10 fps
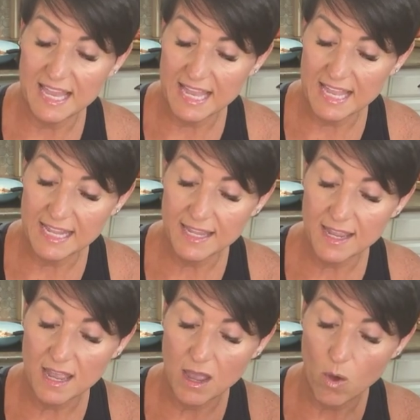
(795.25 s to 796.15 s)

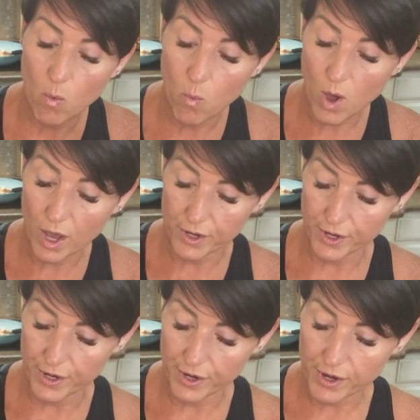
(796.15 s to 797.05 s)
in
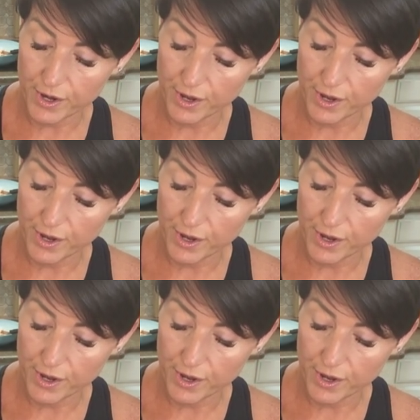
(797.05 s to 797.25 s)
water.